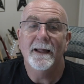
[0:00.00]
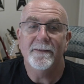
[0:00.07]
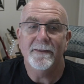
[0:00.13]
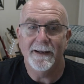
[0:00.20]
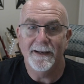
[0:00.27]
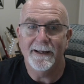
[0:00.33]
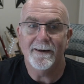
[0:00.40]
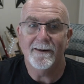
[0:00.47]

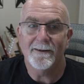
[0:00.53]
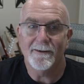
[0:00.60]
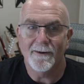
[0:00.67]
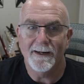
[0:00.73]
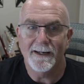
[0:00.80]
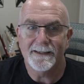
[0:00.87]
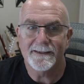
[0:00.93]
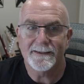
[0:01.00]
The neon
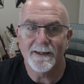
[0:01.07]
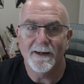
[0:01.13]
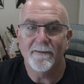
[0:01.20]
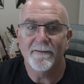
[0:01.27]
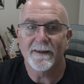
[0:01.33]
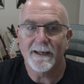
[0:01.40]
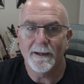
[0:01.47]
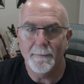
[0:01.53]
lights
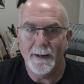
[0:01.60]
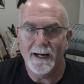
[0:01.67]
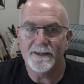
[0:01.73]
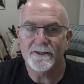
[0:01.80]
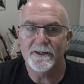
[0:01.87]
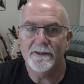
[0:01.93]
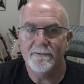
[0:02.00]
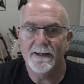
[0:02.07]
of the
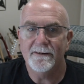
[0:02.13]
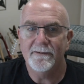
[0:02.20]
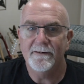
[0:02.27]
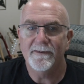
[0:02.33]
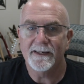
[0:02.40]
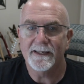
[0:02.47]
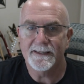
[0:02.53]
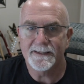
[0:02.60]
Comanche Red
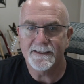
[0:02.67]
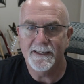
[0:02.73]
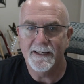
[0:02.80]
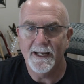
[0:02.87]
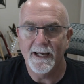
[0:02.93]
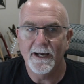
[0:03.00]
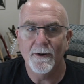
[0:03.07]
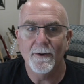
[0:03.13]
River
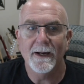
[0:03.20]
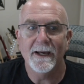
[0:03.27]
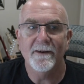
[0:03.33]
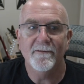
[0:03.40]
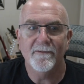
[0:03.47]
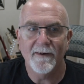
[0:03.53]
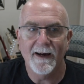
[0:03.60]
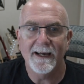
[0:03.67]
Casino
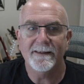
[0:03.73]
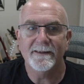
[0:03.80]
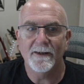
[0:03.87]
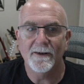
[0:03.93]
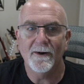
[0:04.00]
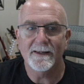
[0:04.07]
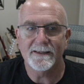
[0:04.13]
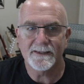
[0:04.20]
invade the
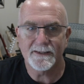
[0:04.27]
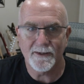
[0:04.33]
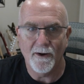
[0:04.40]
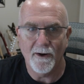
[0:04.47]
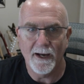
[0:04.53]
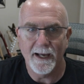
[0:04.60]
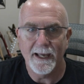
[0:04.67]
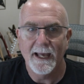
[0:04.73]
night
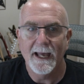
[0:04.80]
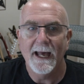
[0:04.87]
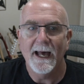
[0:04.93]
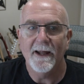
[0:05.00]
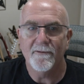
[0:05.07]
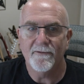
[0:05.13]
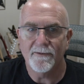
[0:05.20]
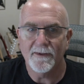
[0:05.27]
sky
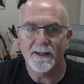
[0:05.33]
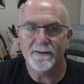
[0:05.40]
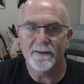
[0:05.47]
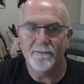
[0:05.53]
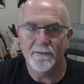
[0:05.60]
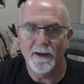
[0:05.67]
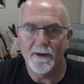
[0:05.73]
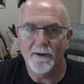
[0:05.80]
and flood
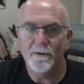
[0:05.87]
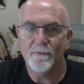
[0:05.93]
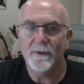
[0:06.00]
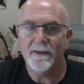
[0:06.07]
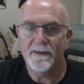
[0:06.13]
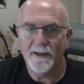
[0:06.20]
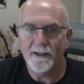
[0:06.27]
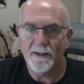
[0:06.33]
the road
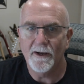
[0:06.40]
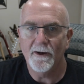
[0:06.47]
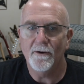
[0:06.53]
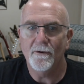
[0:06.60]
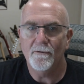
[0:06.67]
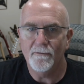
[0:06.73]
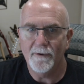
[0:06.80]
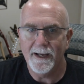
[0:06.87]
with
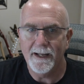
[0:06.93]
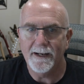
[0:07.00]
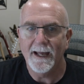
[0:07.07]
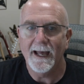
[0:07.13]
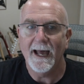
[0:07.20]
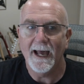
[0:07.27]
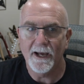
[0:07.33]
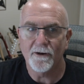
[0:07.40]
yellow, red
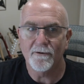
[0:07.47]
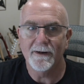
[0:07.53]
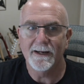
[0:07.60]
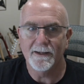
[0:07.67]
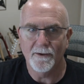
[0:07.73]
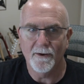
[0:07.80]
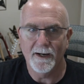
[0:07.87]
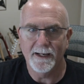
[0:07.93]
and
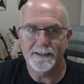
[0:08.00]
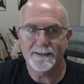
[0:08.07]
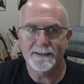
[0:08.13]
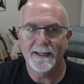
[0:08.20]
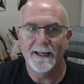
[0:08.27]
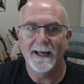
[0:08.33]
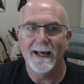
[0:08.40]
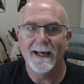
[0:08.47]
green lights.
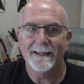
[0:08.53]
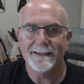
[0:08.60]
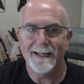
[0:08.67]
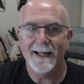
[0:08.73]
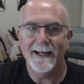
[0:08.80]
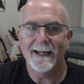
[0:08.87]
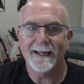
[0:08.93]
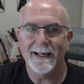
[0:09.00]

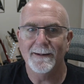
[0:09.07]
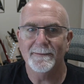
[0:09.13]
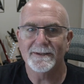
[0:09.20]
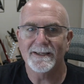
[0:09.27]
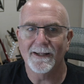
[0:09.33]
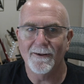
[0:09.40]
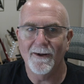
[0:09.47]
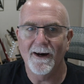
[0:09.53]
Tanner comes
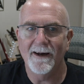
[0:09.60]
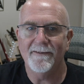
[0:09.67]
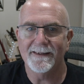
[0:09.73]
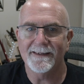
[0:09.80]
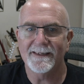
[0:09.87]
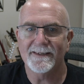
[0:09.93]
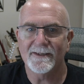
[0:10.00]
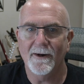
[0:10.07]
to life
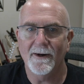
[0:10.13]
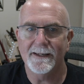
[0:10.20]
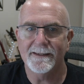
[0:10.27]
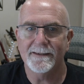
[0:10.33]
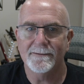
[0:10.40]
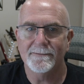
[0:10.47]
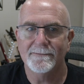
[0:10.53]
at the sight.